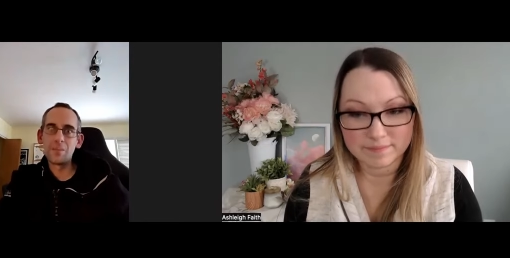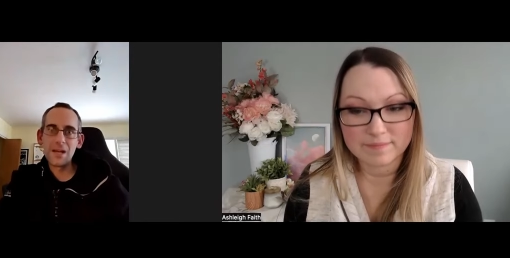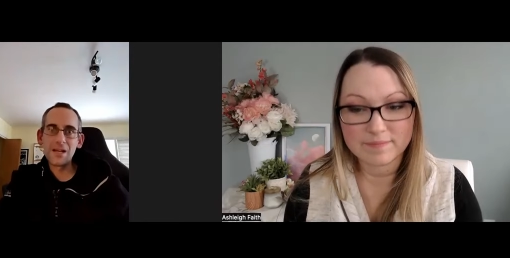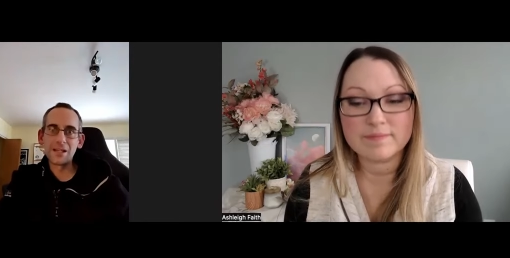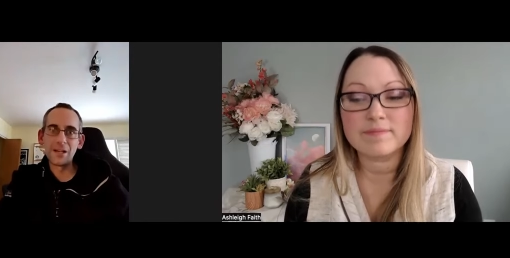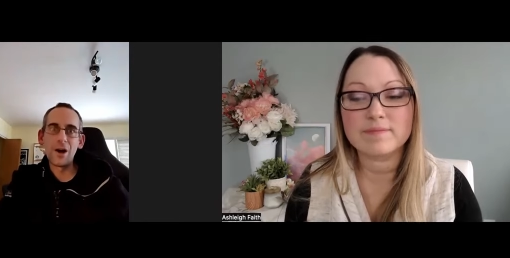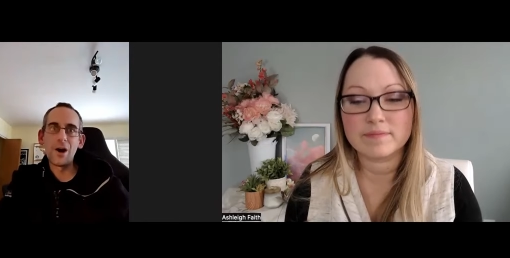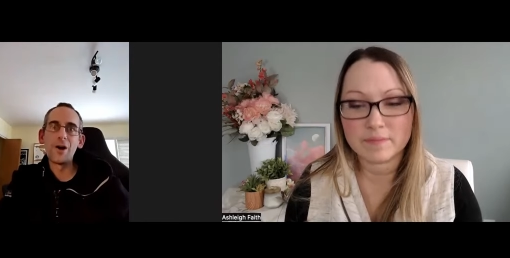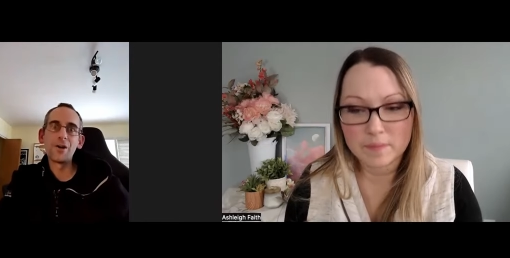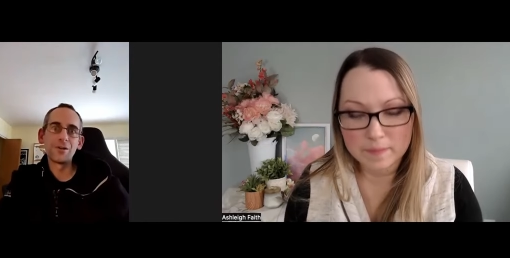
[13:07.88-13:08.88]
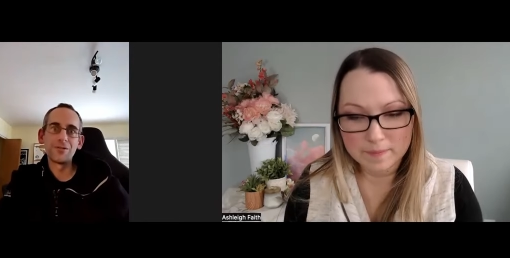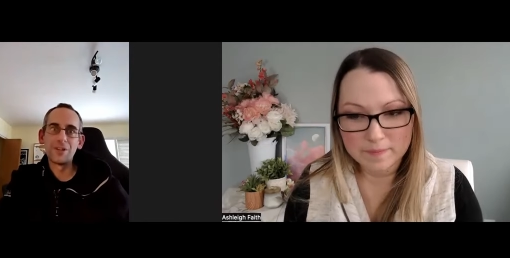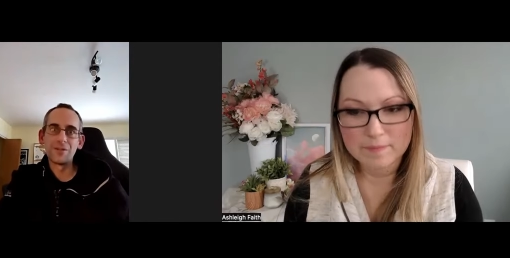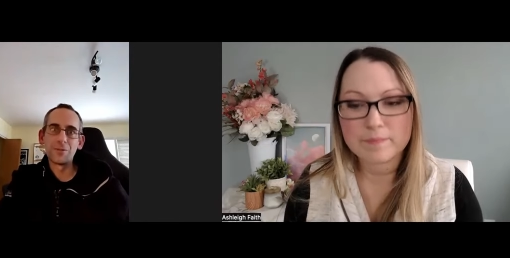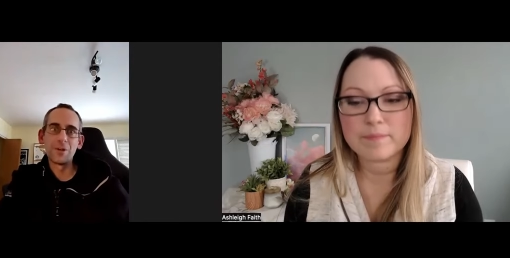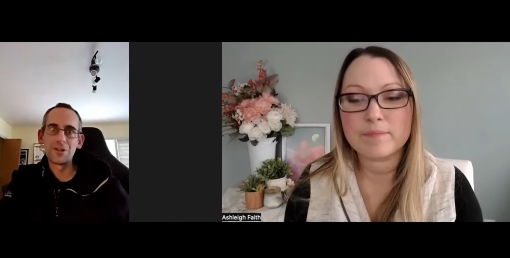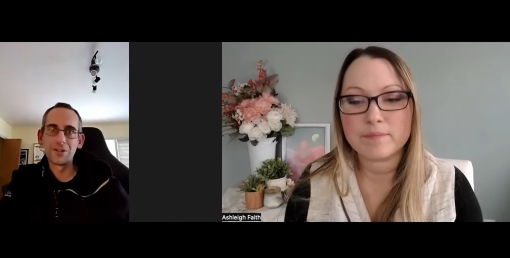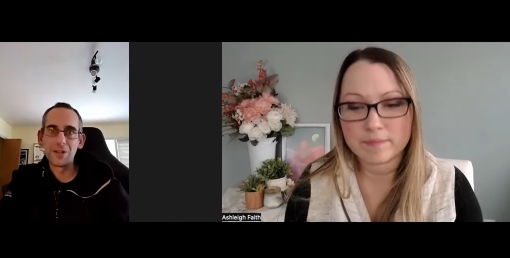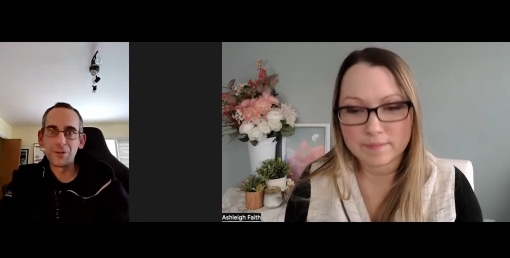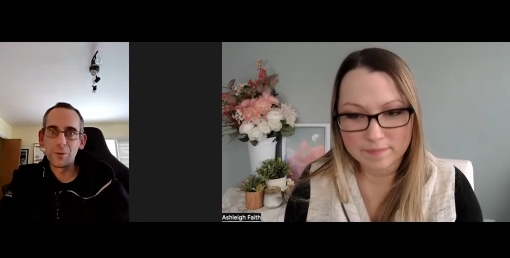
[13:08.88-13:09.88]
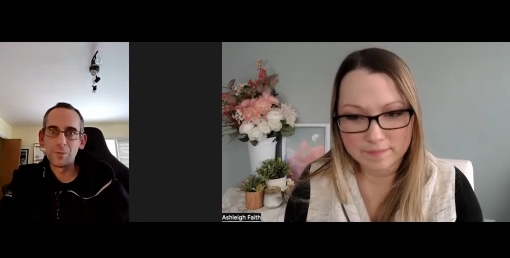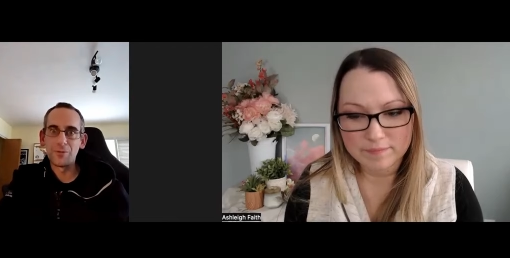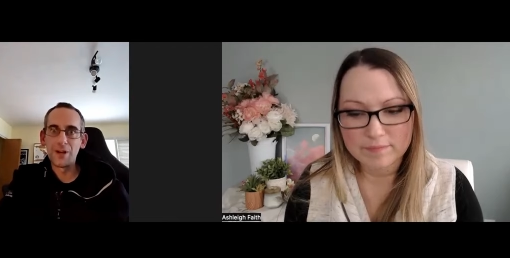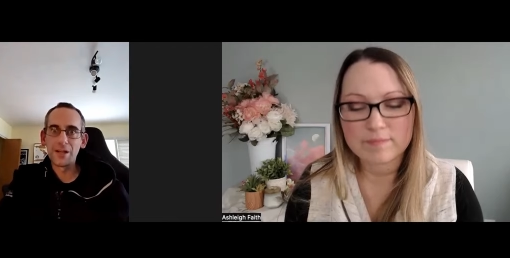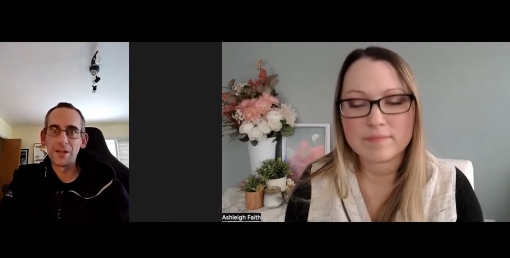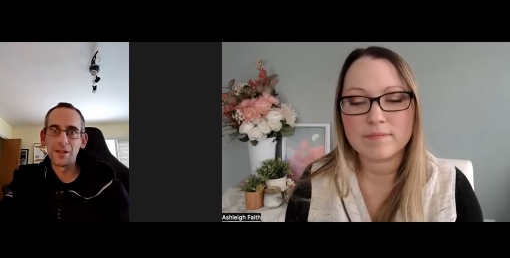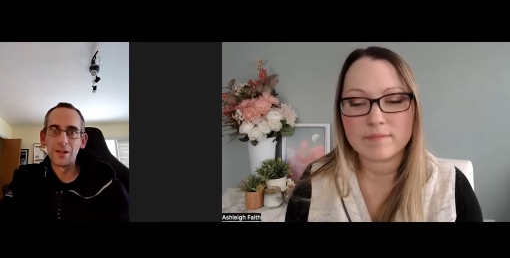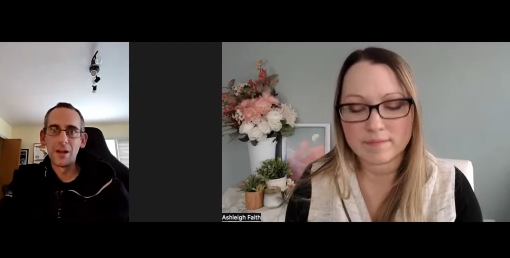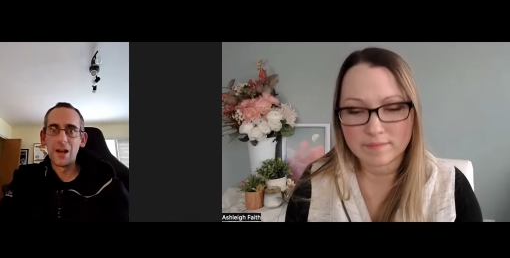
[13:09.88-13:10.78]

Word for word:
Speaker 1: making out of the information that you're providing